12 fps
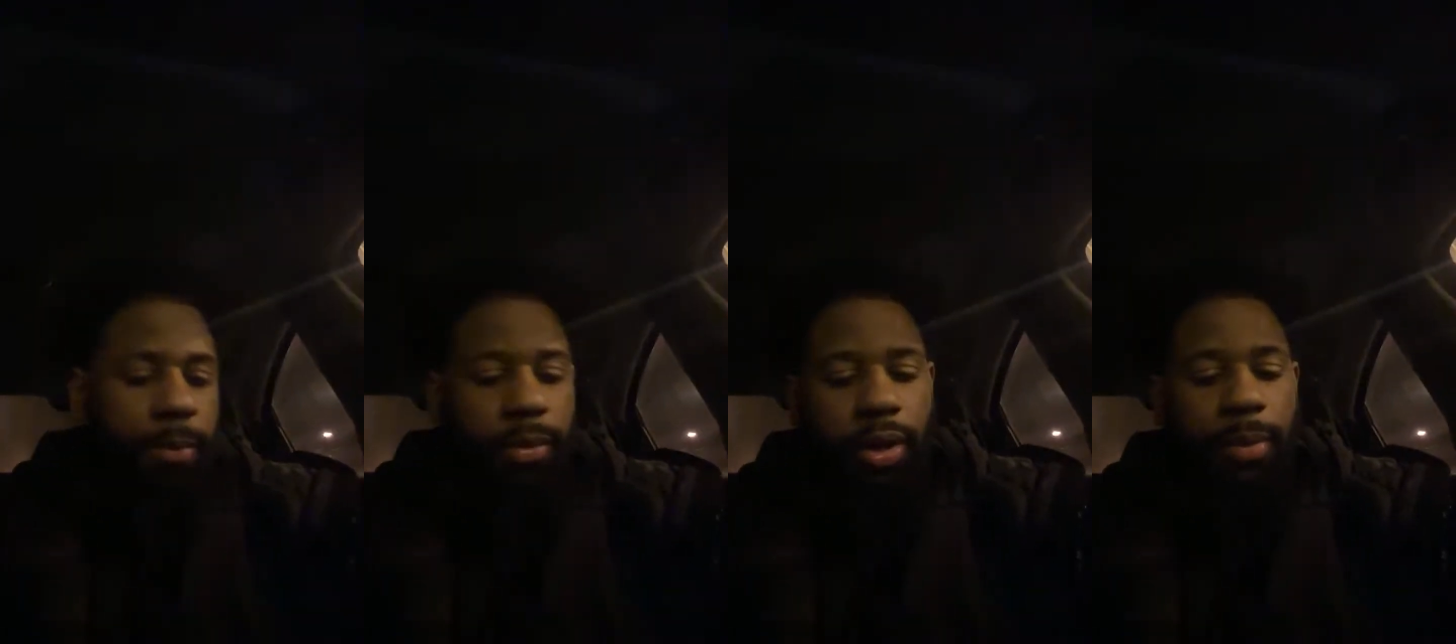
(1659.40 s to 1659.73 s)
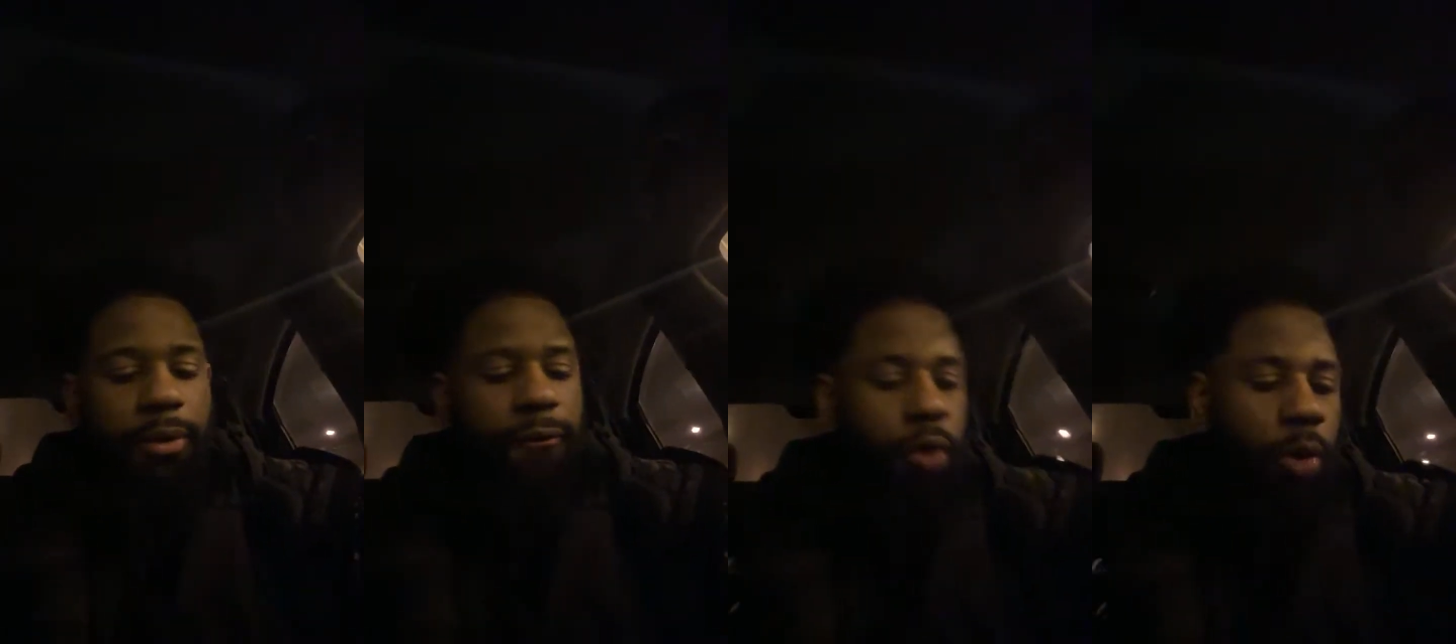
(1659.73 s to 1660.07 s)
And
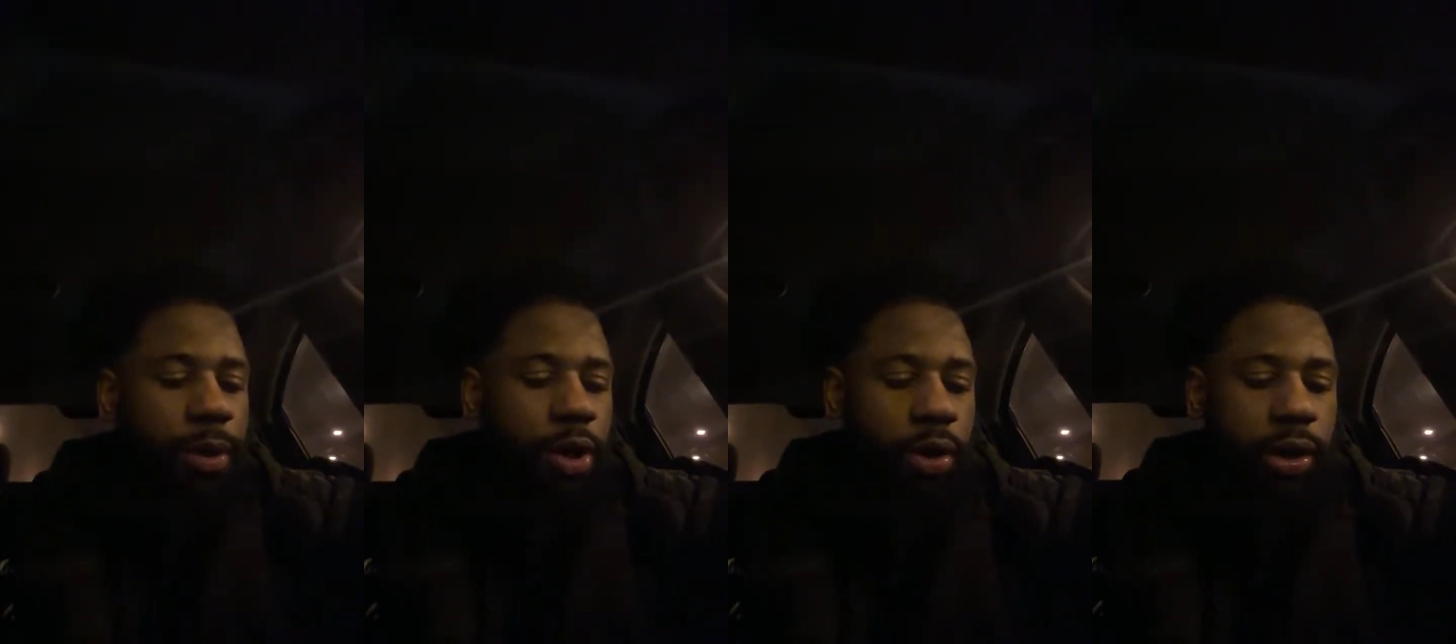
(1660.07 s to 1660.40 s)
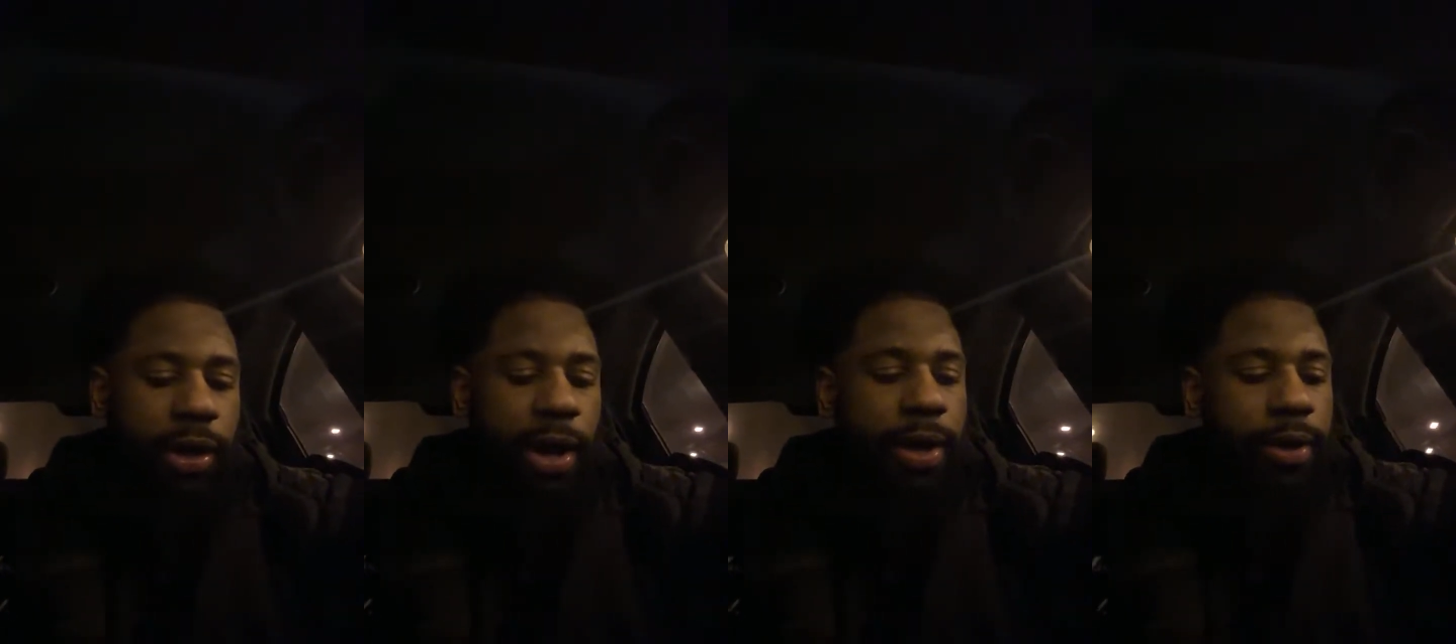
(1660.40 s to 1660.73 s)
before we go to
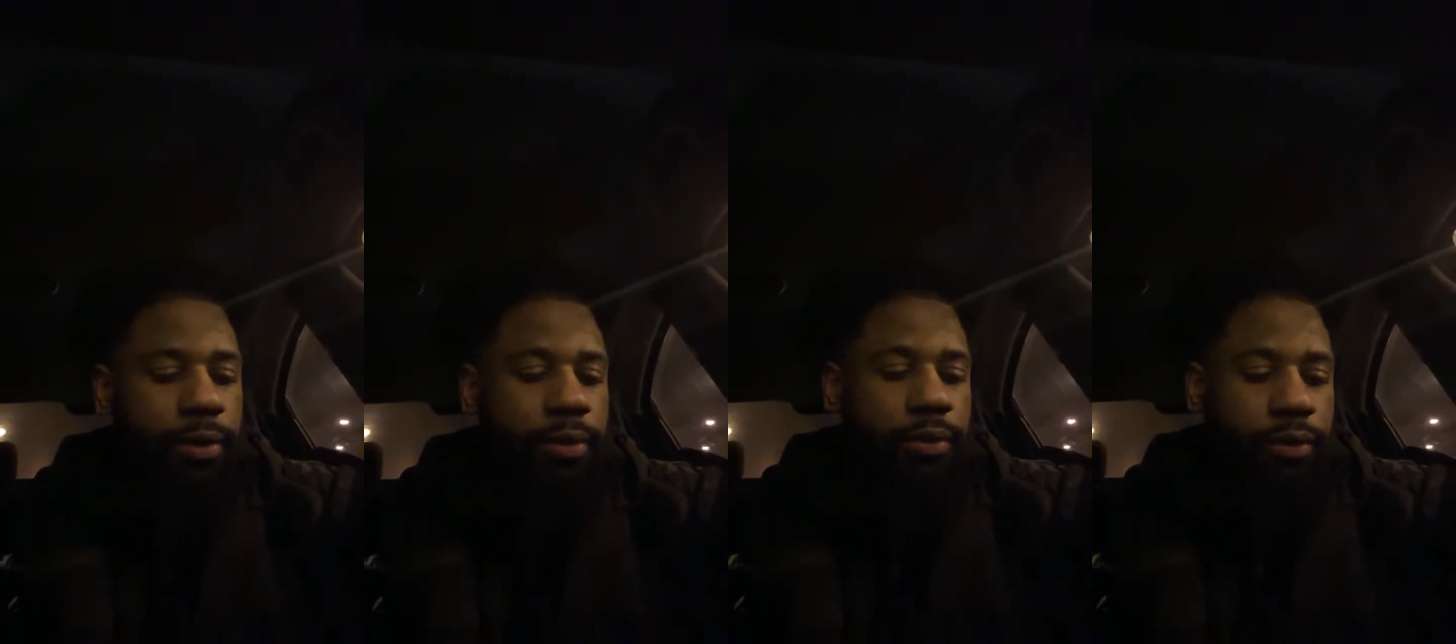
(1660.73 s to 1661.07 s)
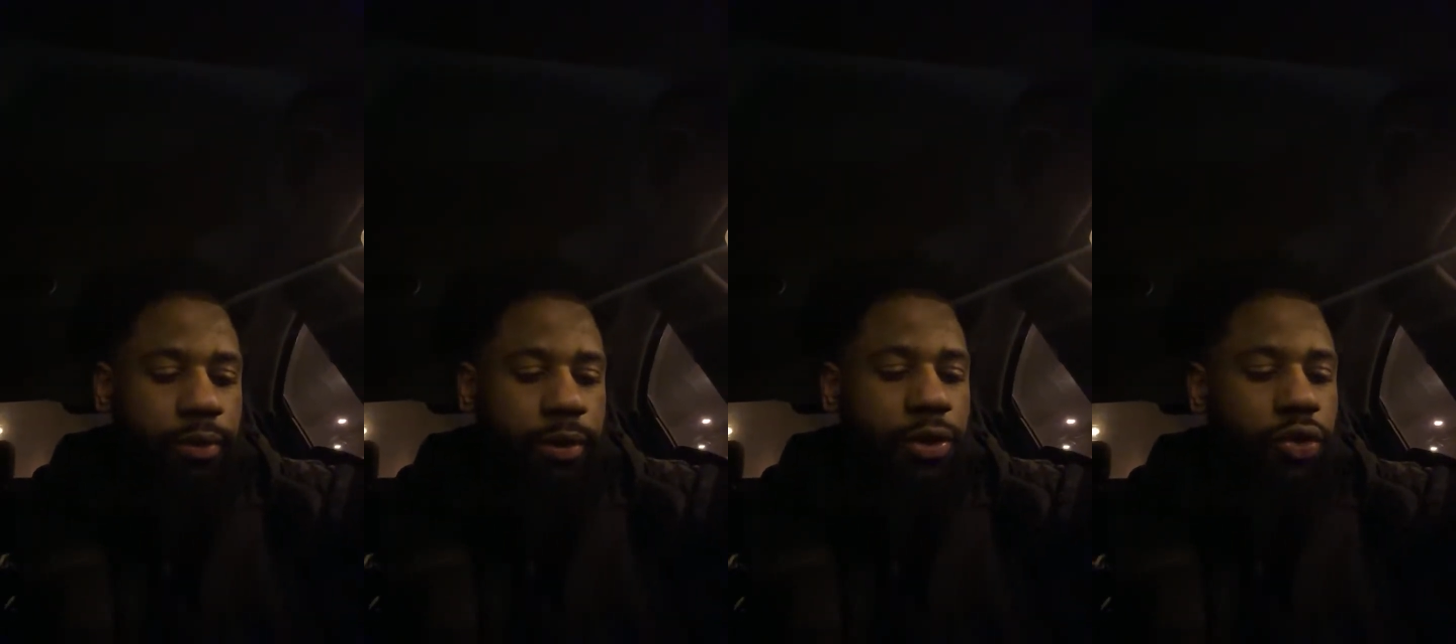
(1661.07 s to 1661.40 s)
that,
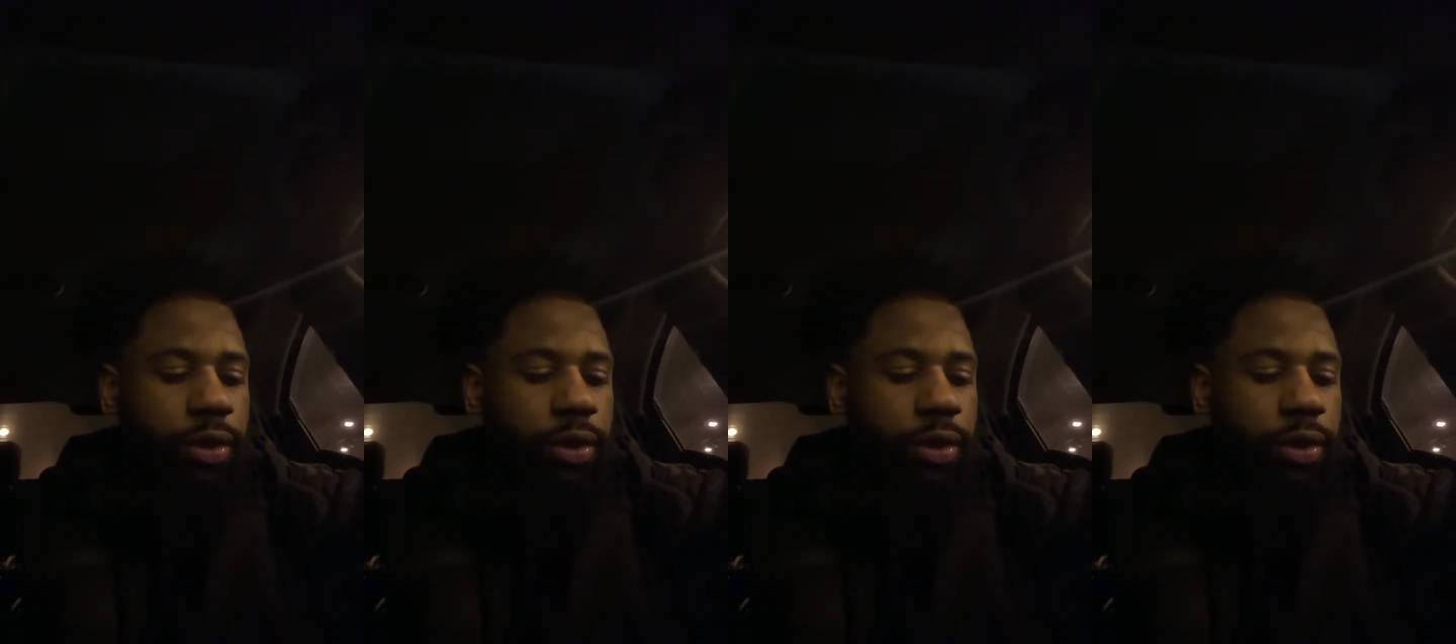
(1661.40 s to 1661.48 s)
let's